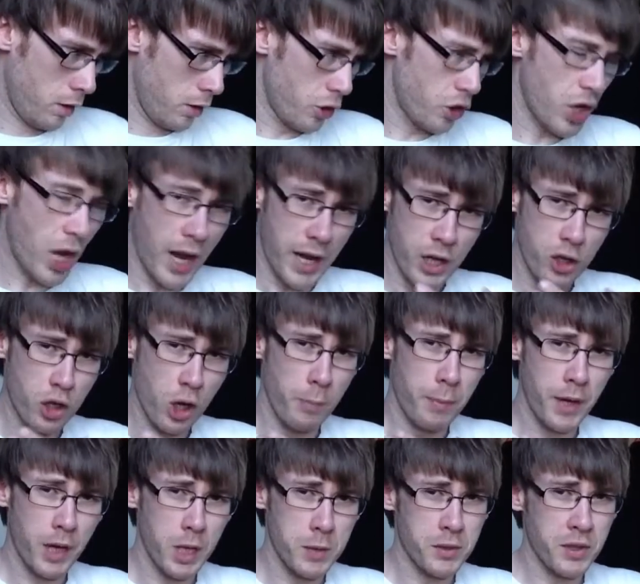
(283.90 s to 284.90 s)
charity shop
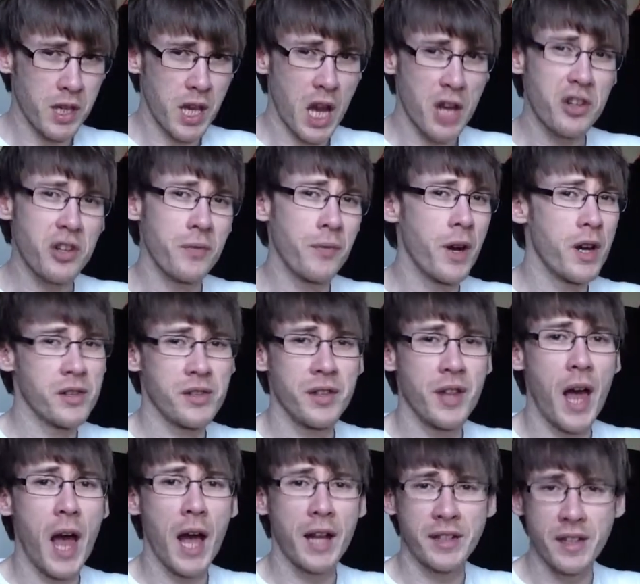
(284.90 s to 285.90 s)
pickups and cash converters and that.